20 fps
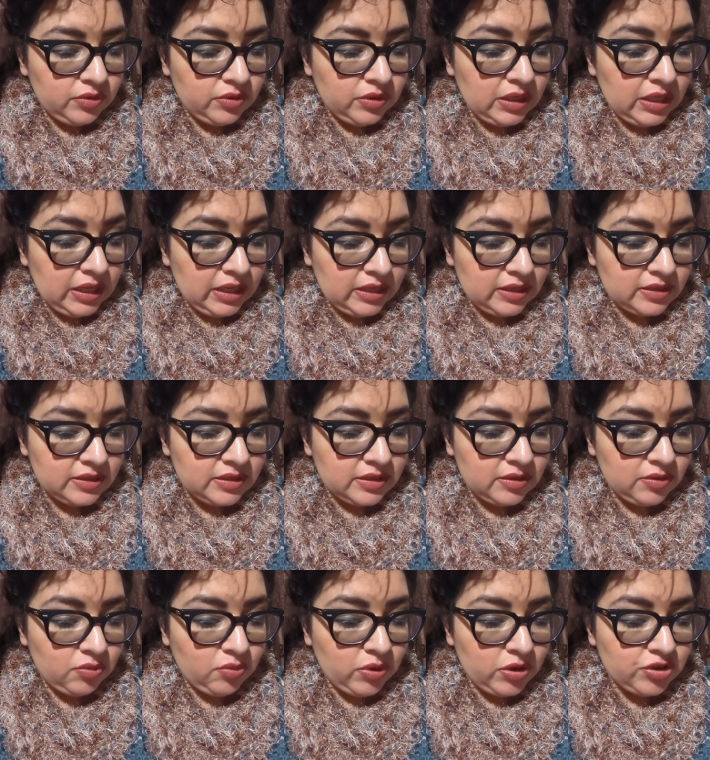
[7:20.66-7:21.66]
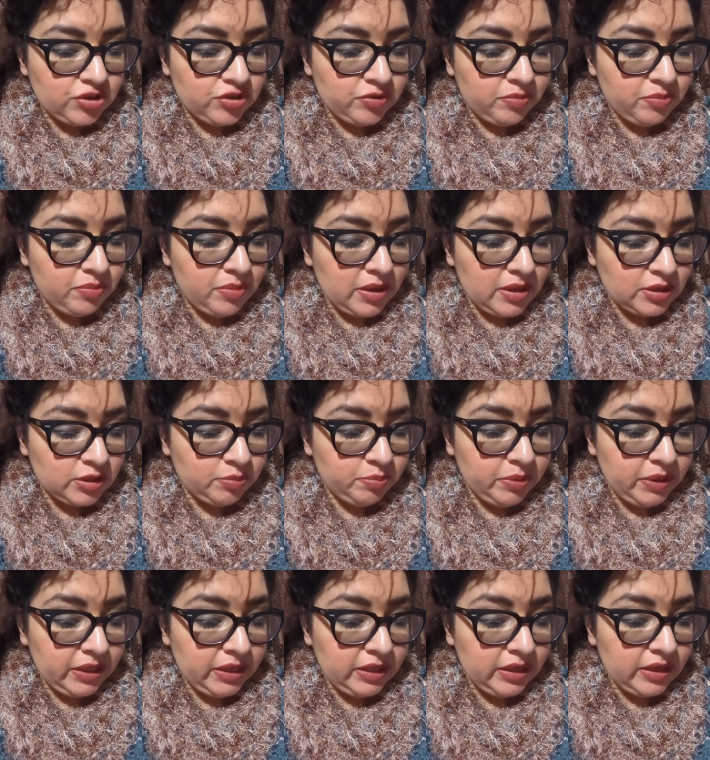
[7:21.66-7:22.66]
things which must
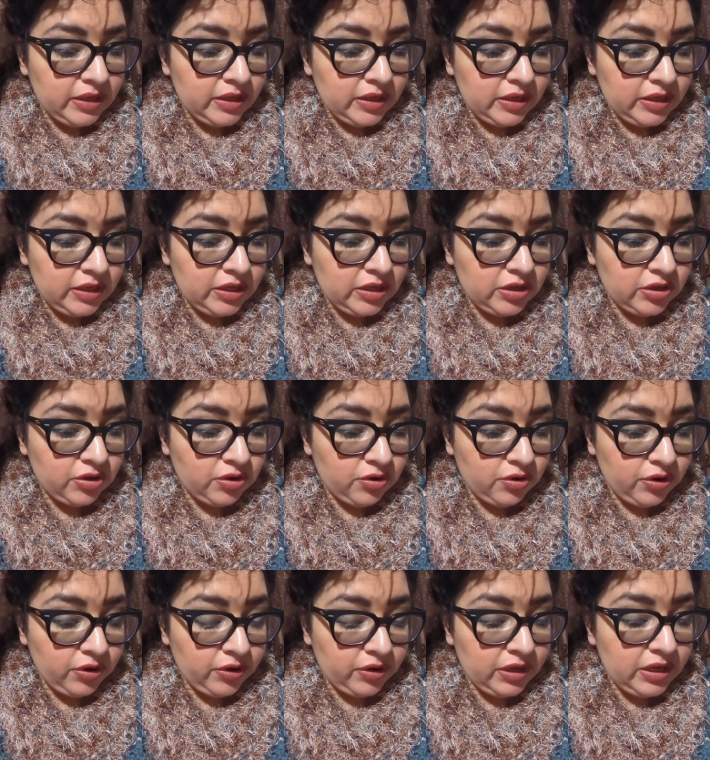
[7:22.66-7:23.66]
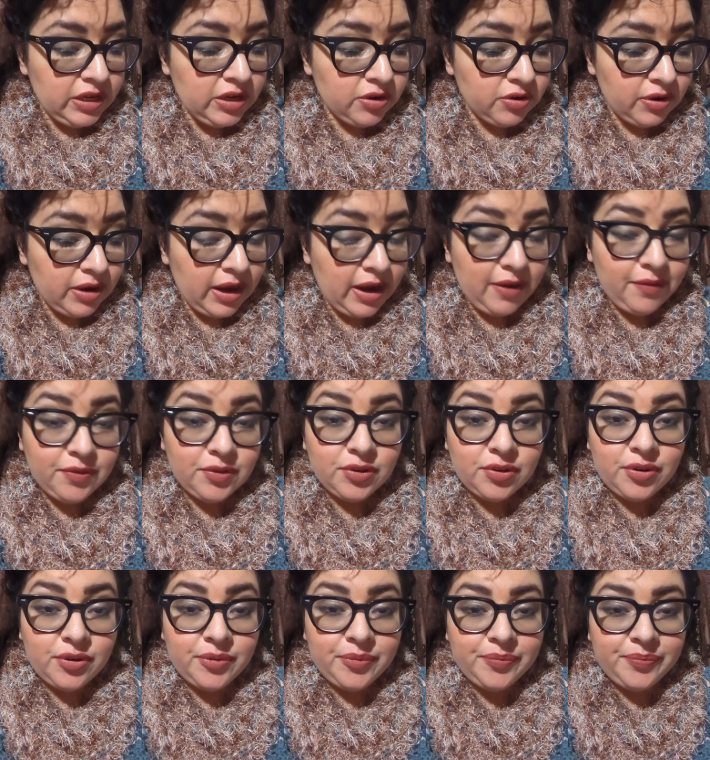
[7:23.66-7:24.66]
be
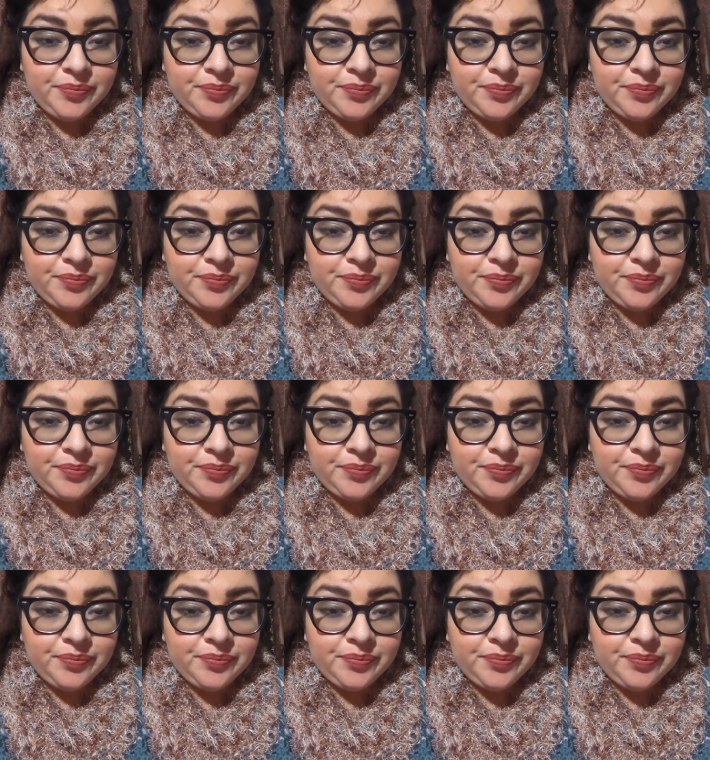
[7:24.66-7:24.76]
hereafter.